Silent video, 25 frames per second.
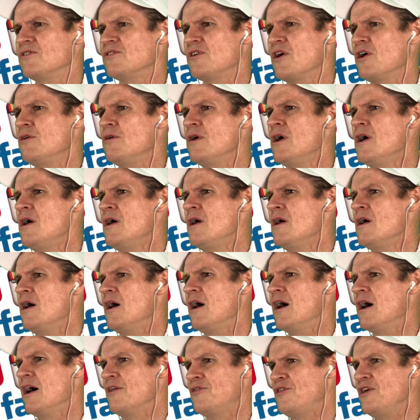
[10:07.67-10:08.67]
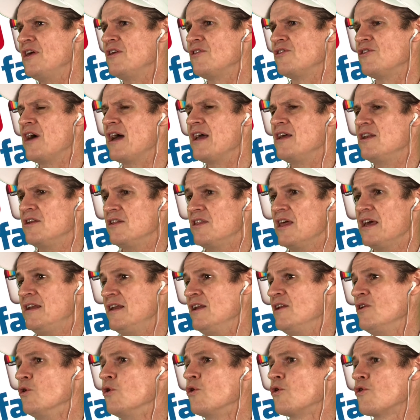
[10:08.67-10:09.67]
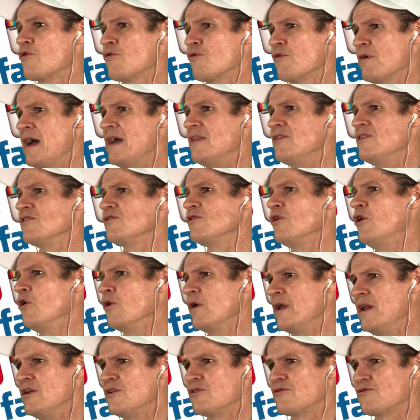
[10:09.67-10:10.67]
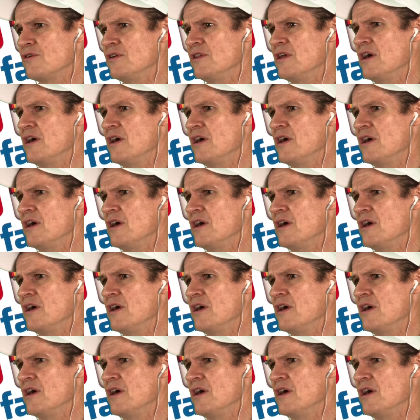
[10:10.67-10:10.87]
So I think they did all create this whole industry,